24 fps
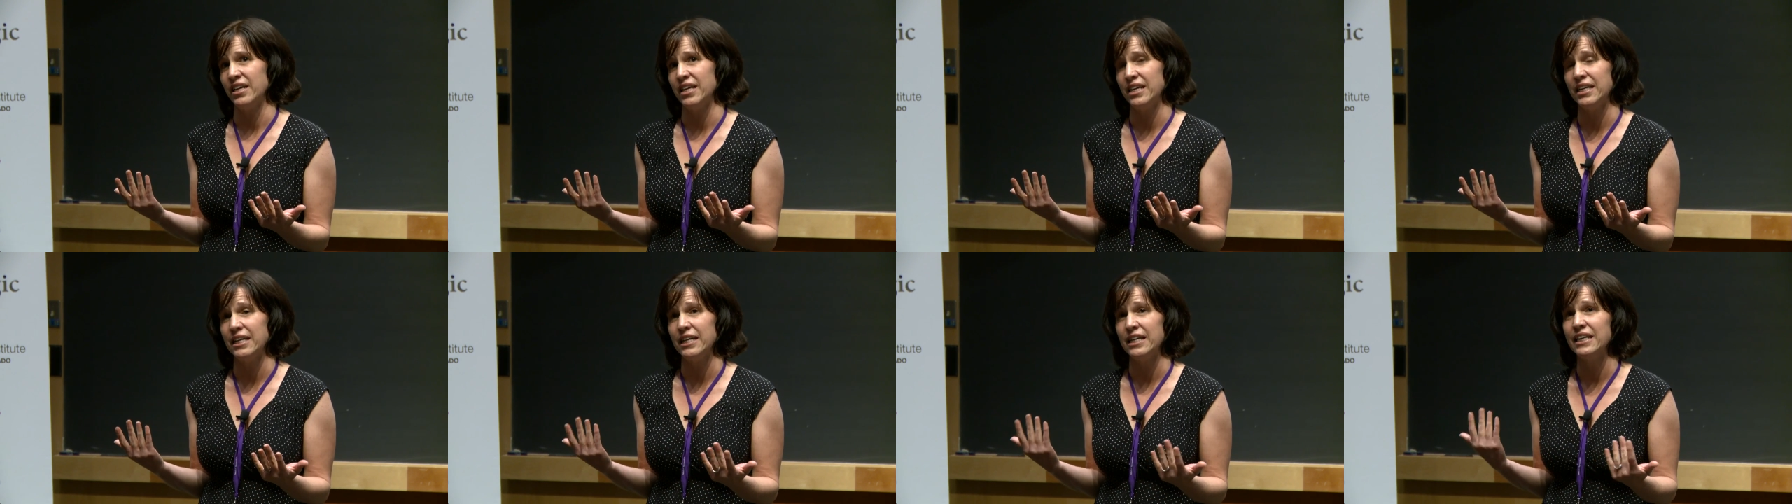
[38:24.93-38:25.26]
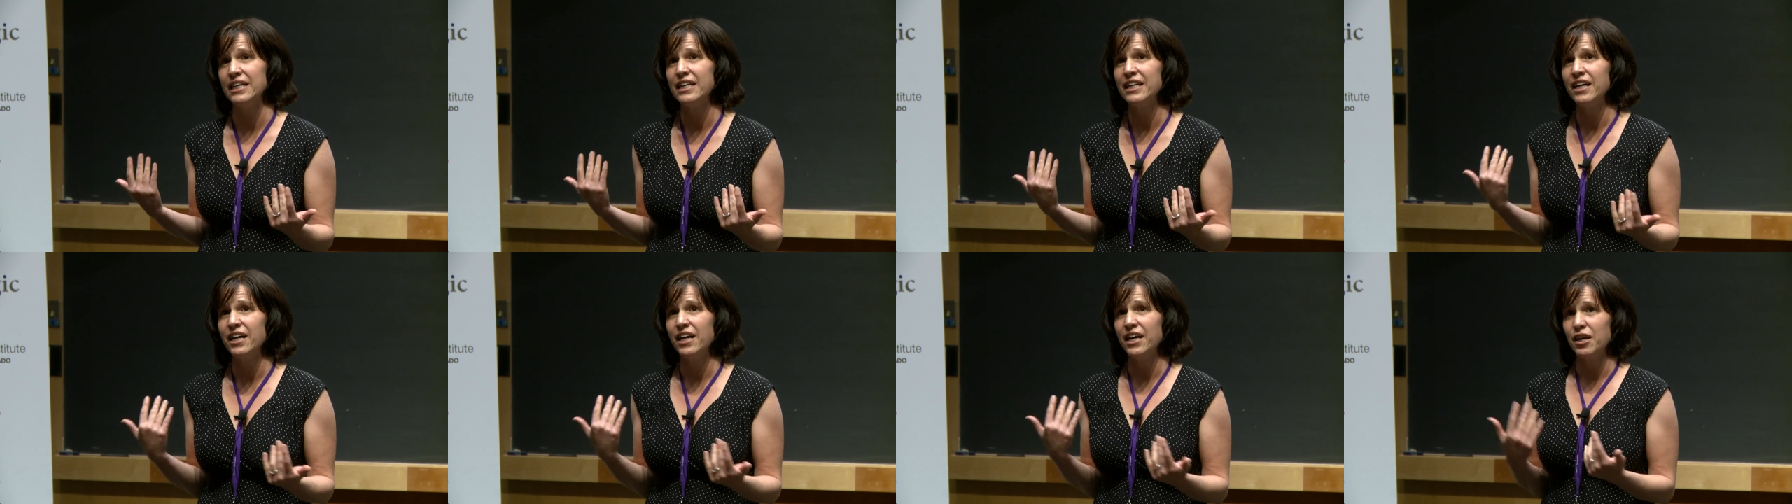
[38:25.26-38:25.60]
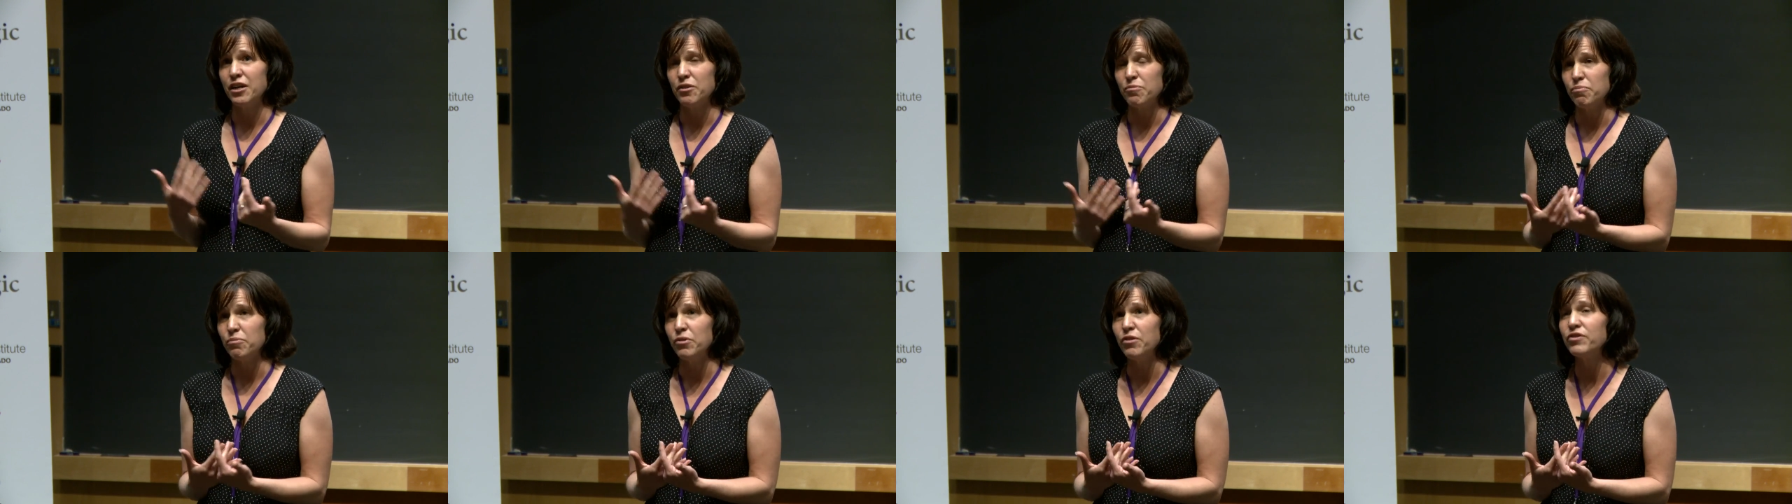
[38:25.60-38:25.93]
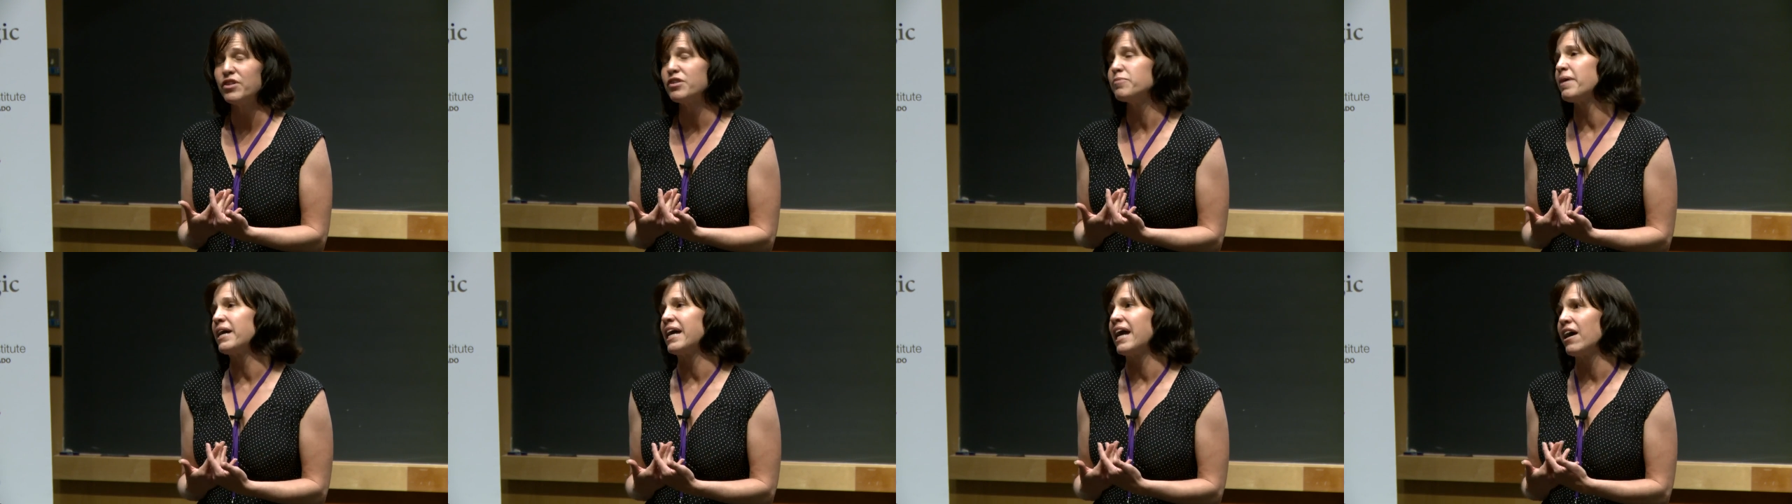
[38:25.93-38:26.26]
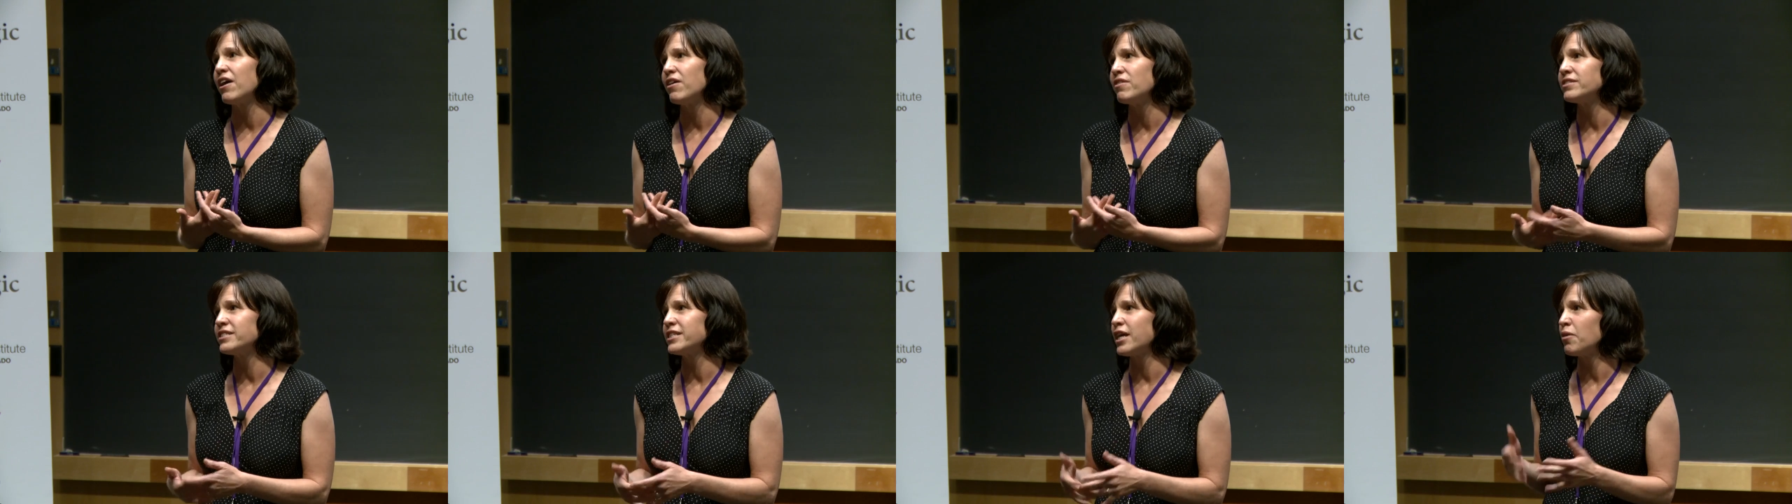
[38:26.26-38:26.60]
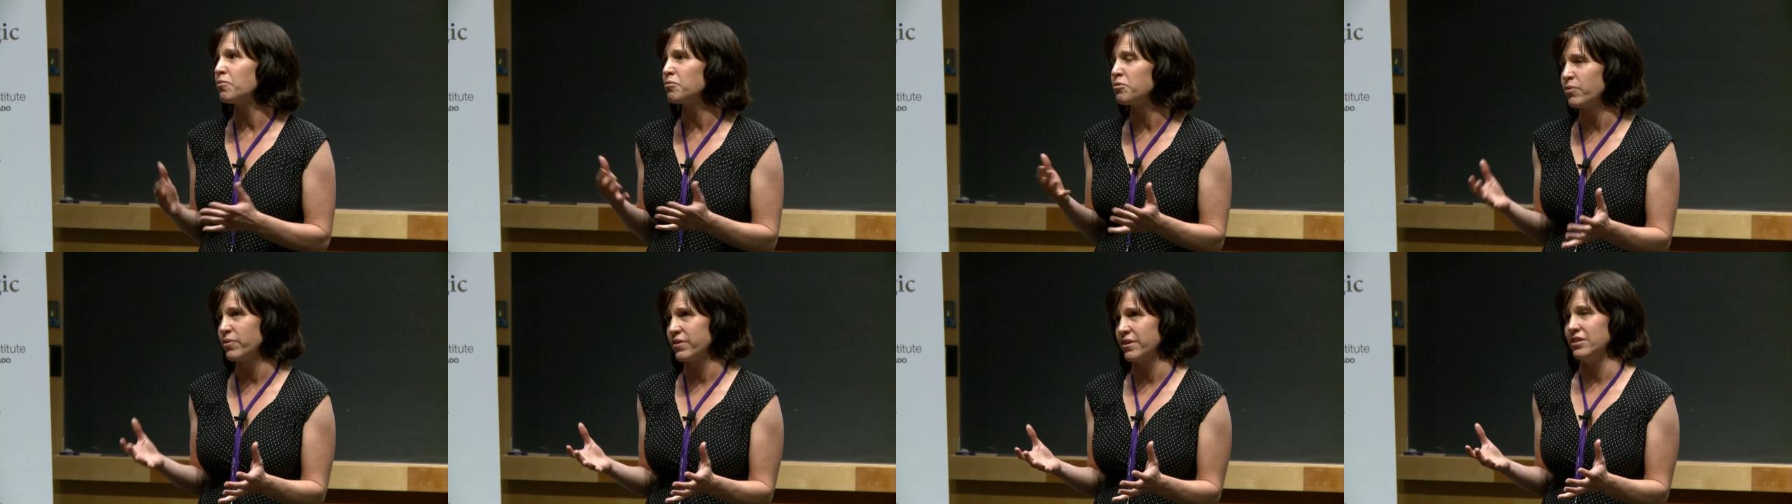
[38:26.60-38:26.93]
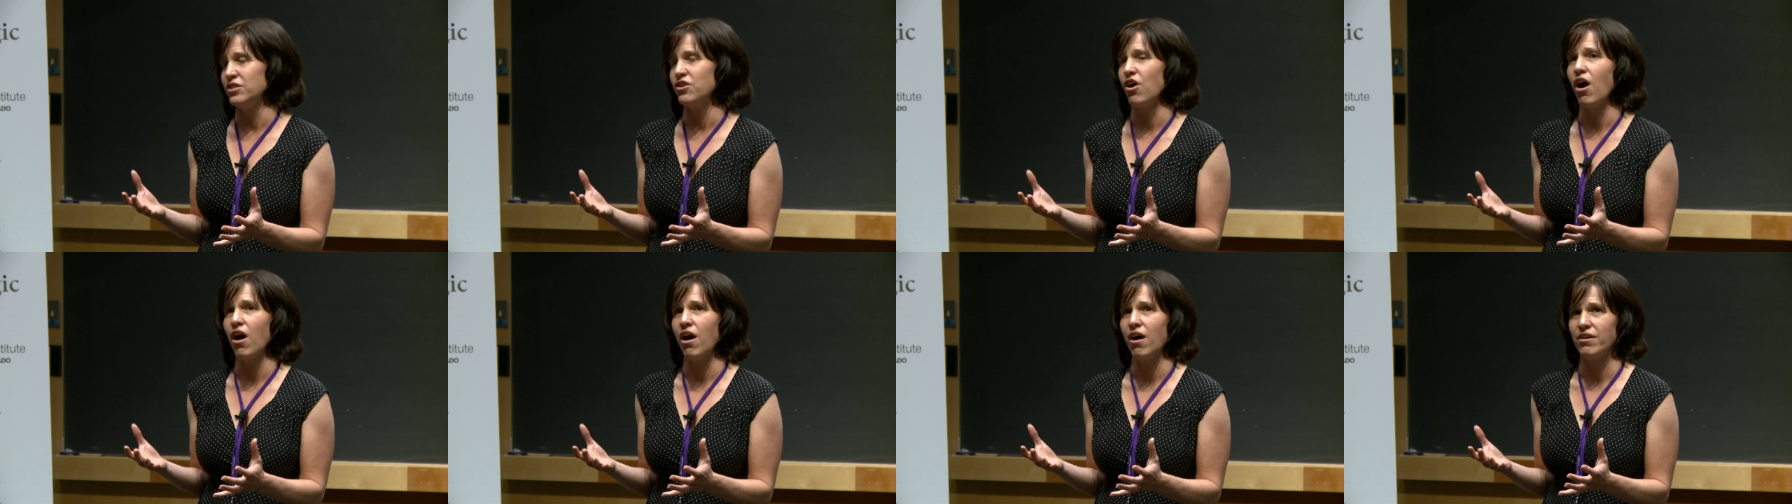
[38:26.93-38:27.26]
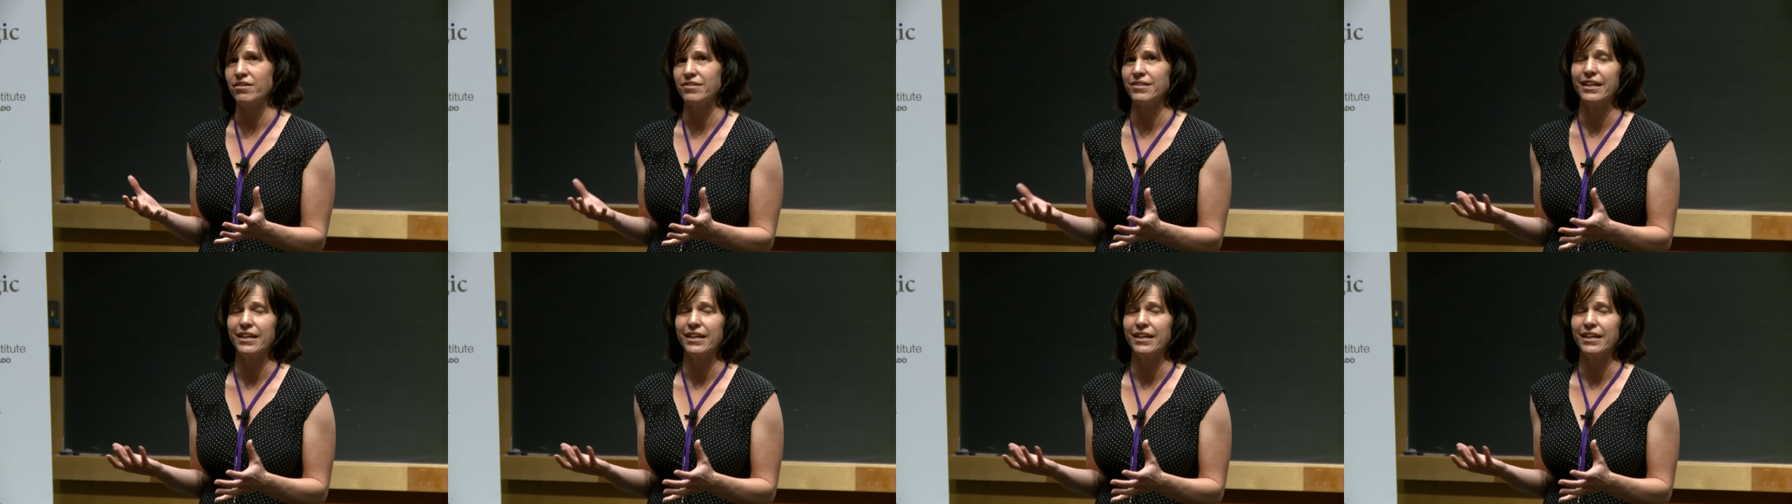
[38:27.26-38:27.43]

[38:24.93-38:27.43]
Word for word: He moved in my house, helped me with the dogs,